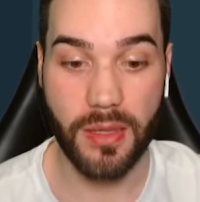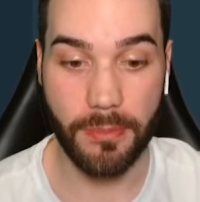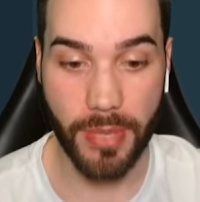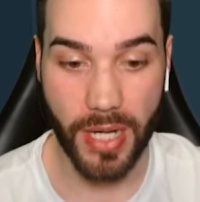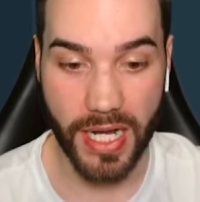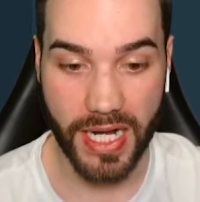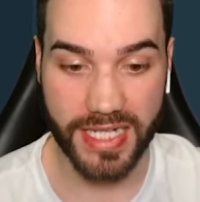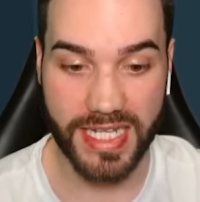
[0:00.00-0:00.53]

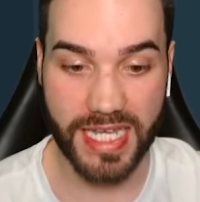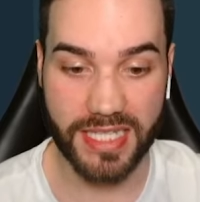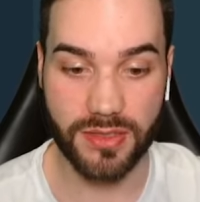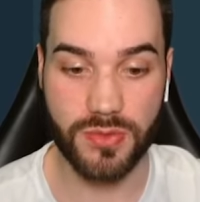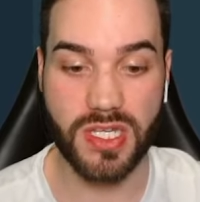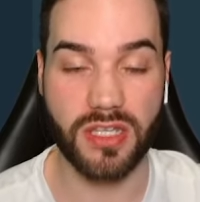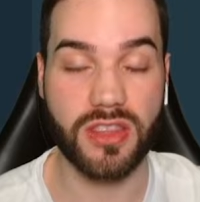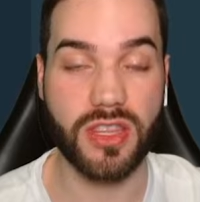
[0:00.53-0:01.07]
But again,
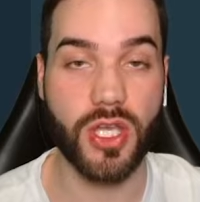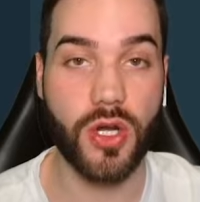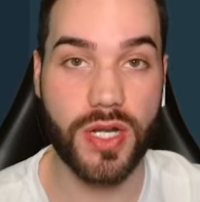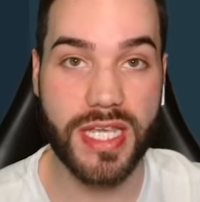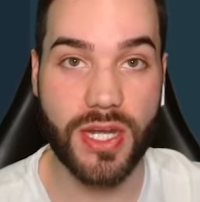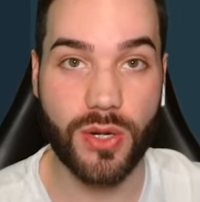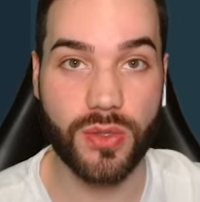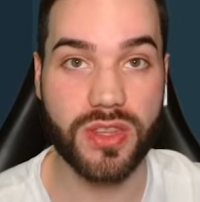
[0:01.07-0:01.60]
losing
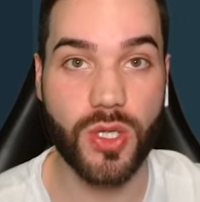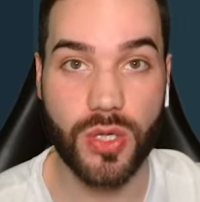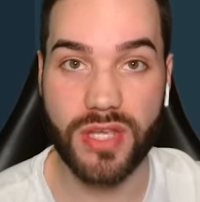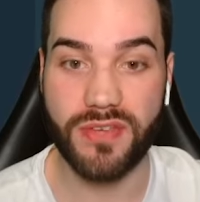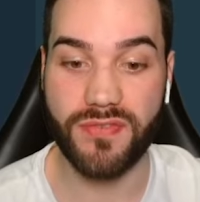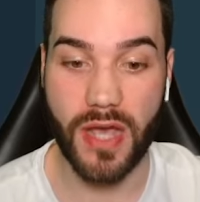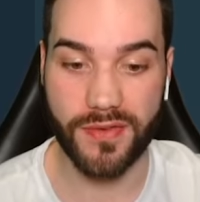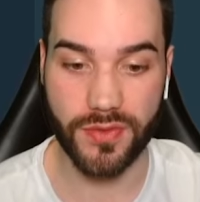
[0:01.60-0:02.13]
thirty or
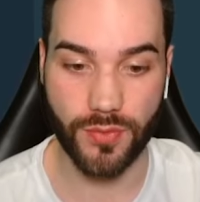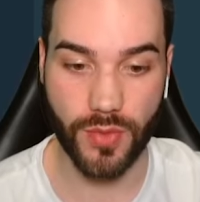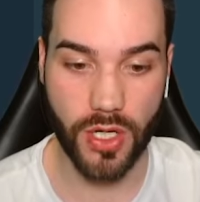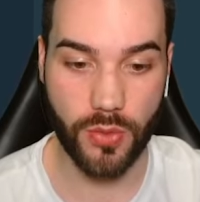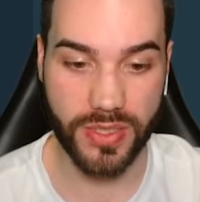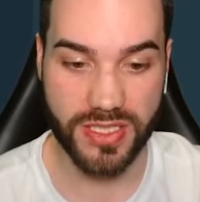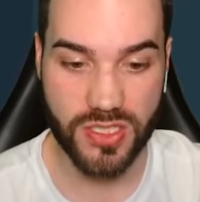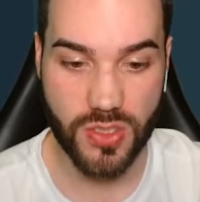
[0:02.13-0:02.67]
thirty-five in a row
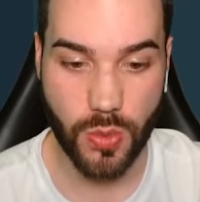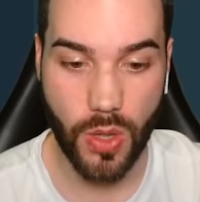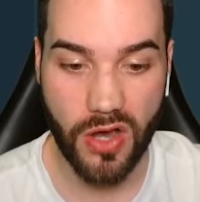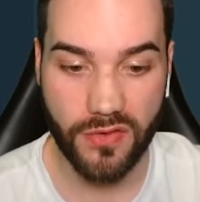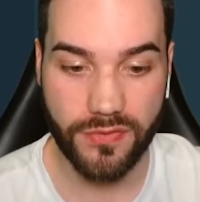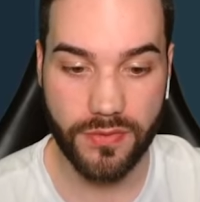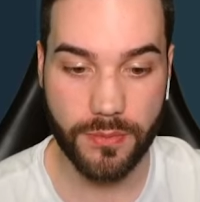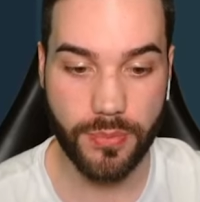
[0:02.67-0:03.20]
with
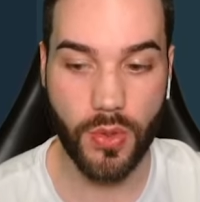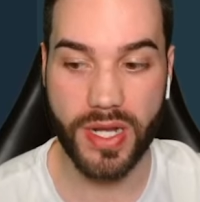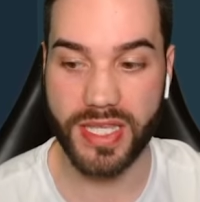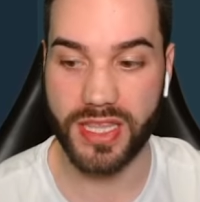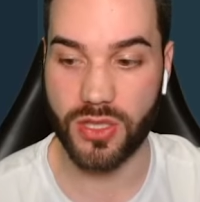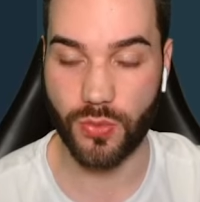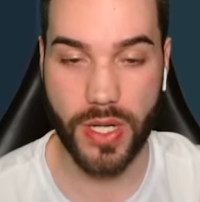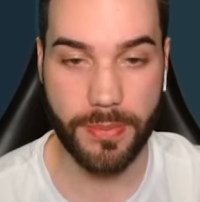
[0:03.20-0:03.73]
twelve point
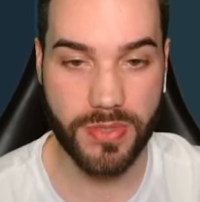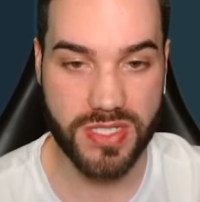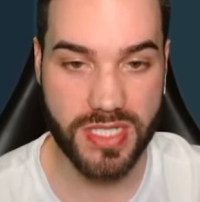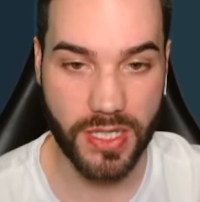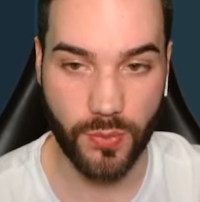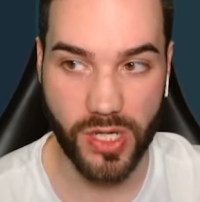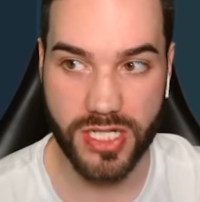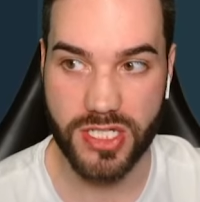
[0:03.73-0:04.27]
three
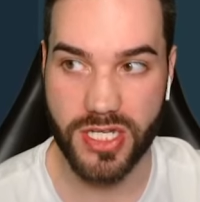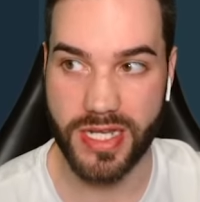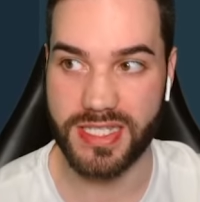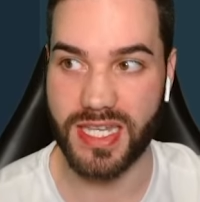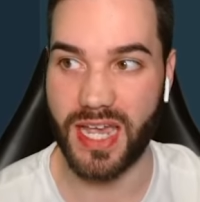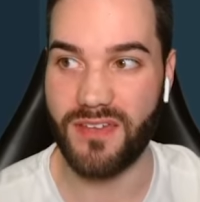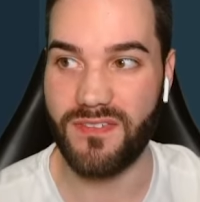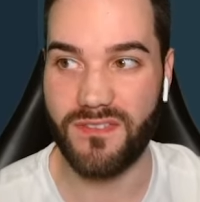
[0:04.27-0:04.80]
percent win
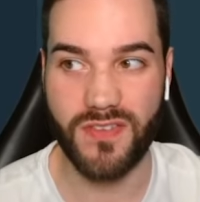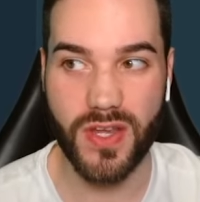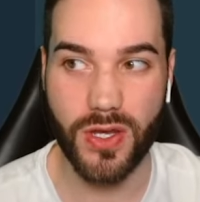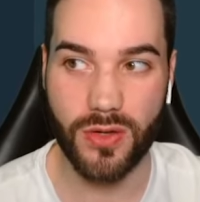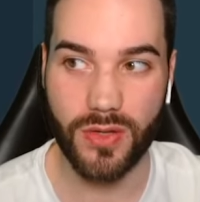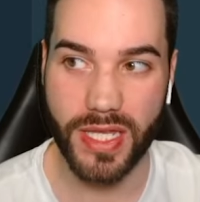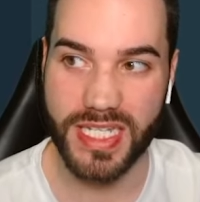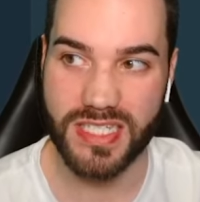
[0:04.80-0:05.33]
chance, I
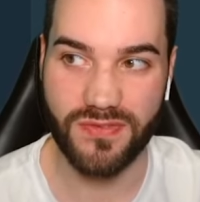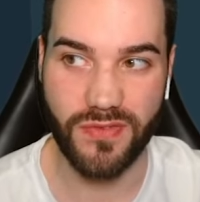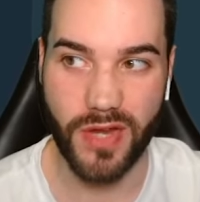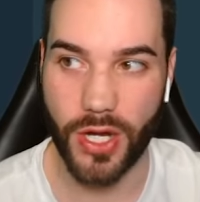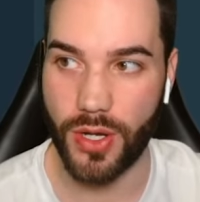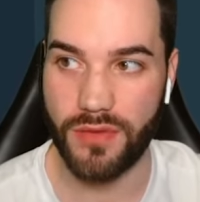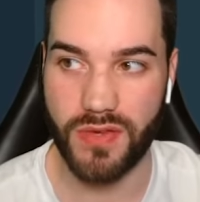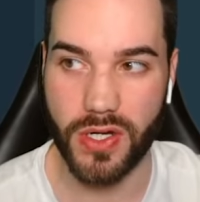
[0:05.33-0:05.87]
feel like is
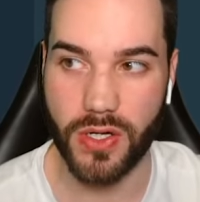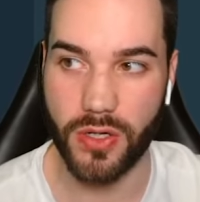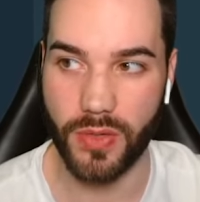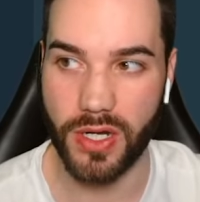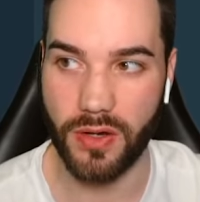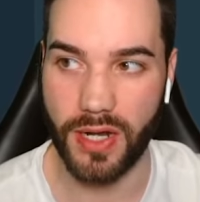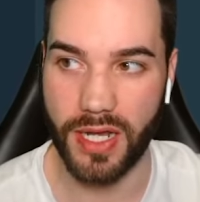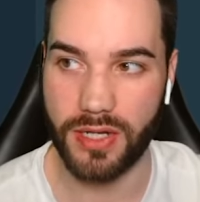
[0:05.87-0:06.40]
very, very
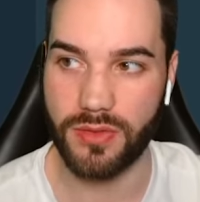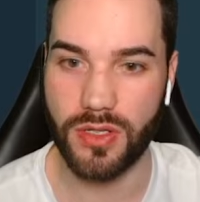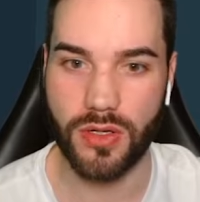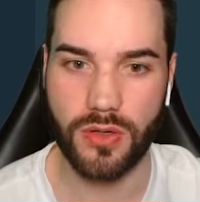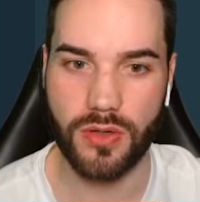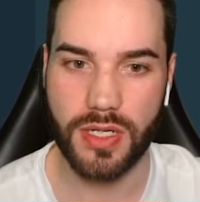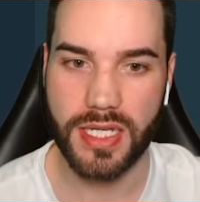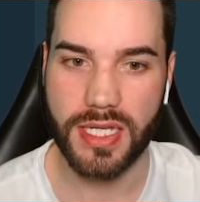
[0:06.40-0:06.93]
rare. I don't
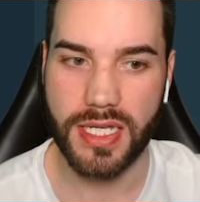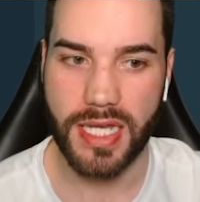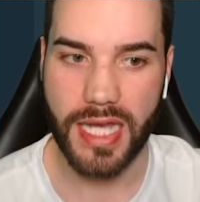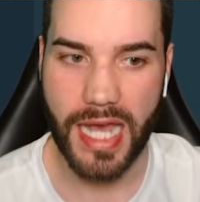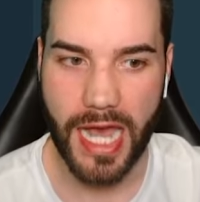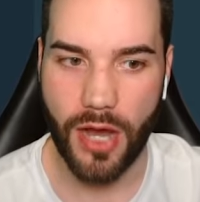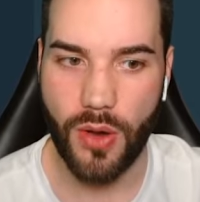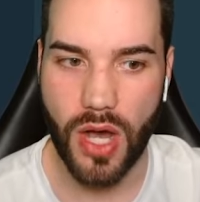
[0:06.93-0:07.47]
know
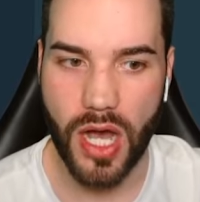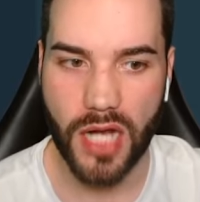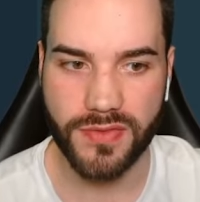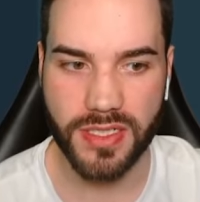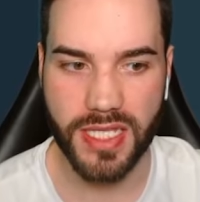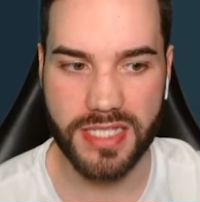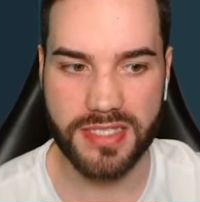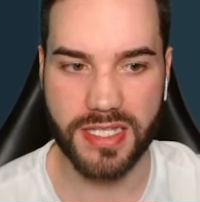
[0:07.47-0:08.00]
how
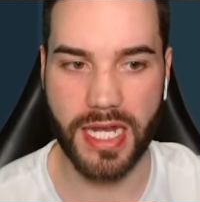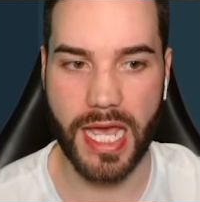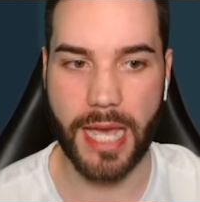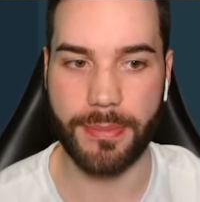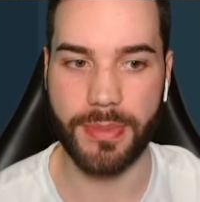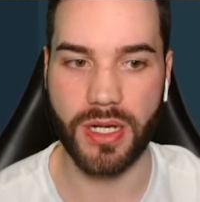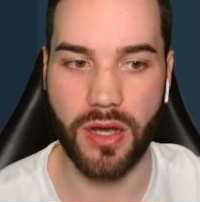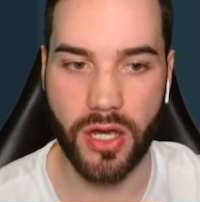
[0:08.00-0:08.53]
often that's going to
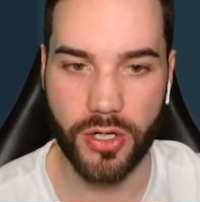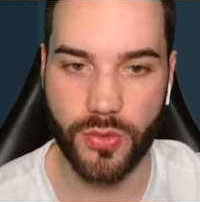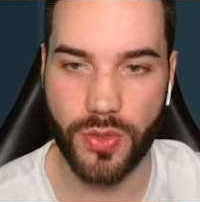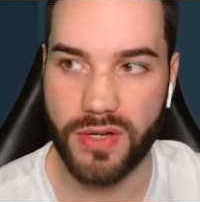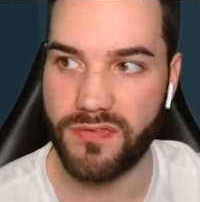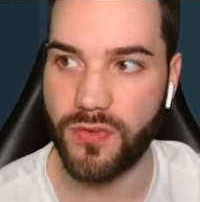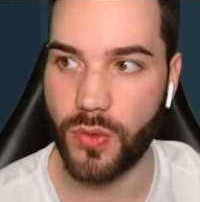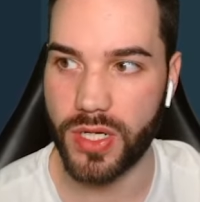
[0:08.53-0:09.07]
happen. one
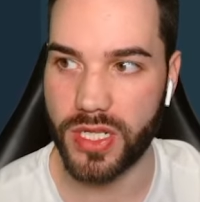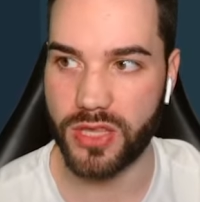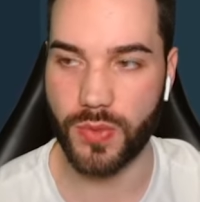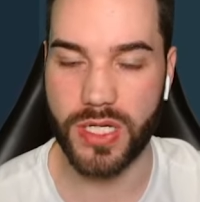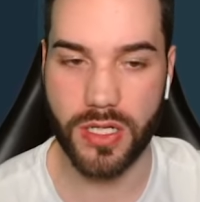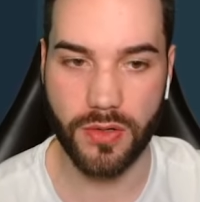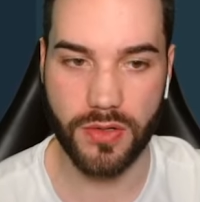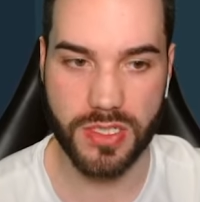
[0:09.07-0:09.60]
hundred
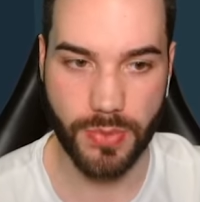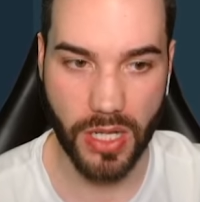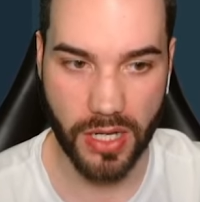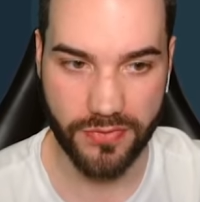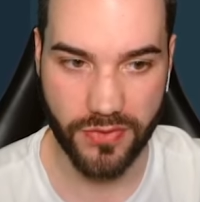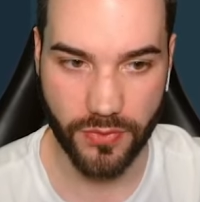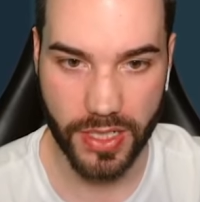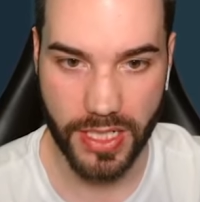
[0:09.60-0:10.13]
forty-three dollars
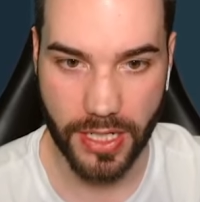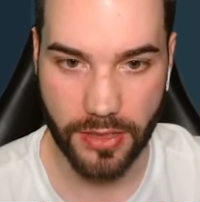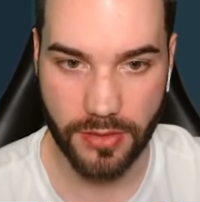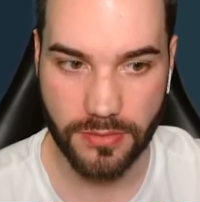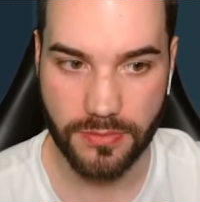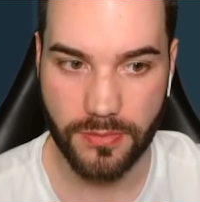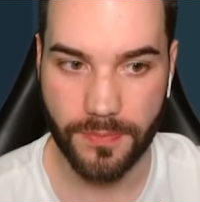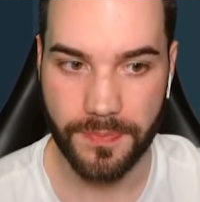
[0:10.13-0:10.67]
profit right now.
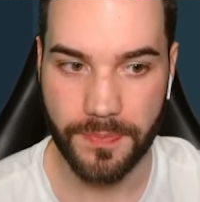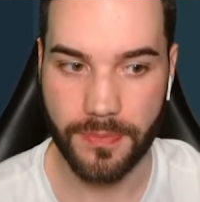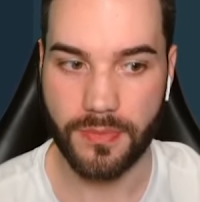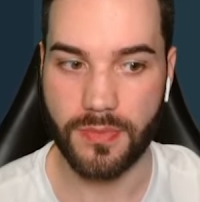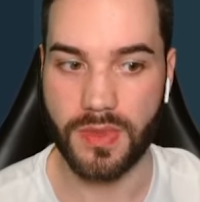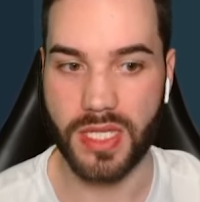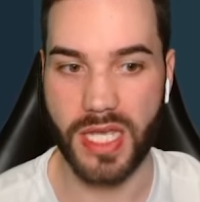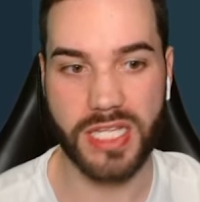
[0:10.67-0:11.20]

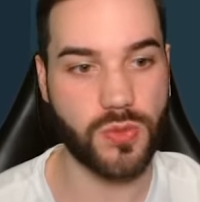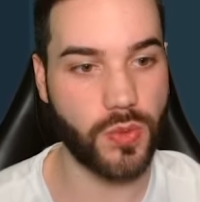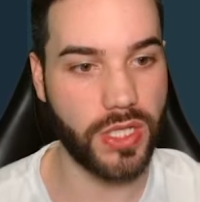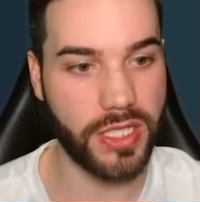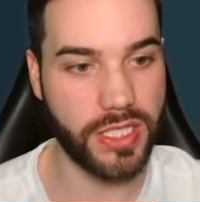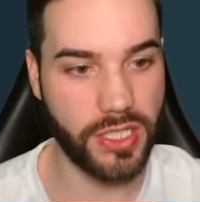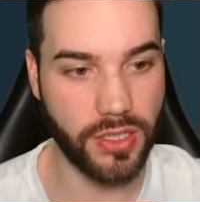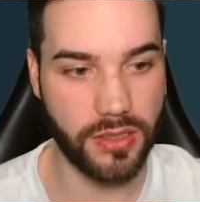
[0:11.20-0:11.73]
That's
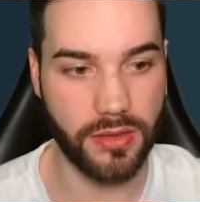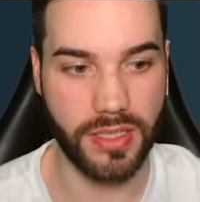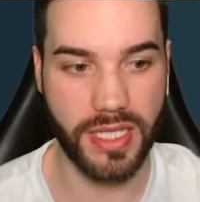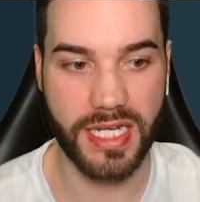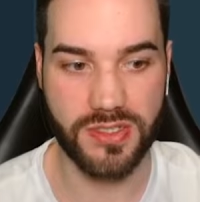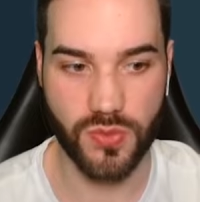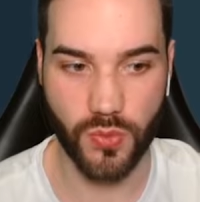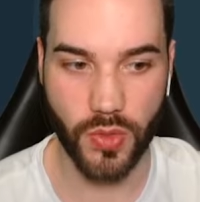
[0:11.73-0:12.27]
really good.
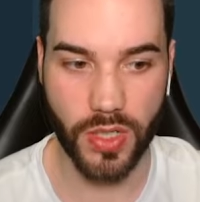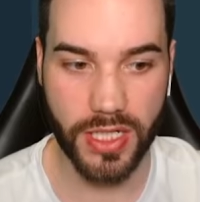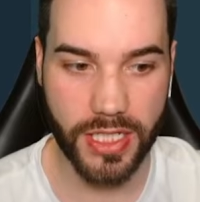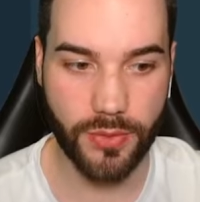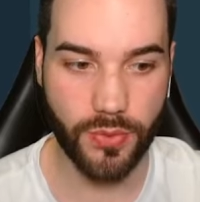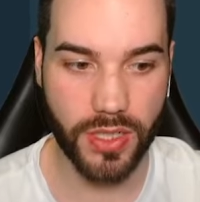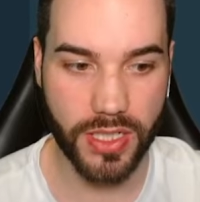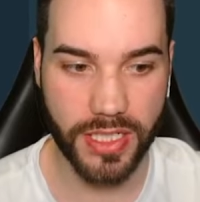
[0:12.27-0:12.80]
That is really,
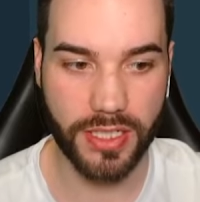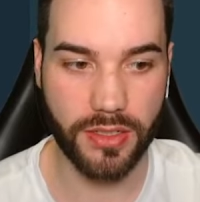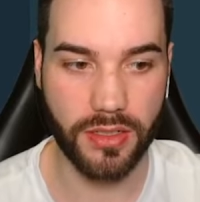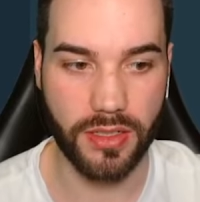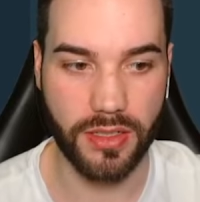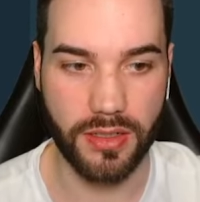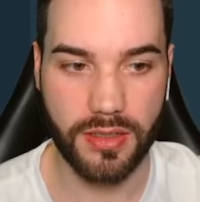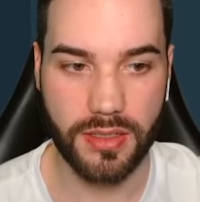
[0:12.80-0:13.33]
really good.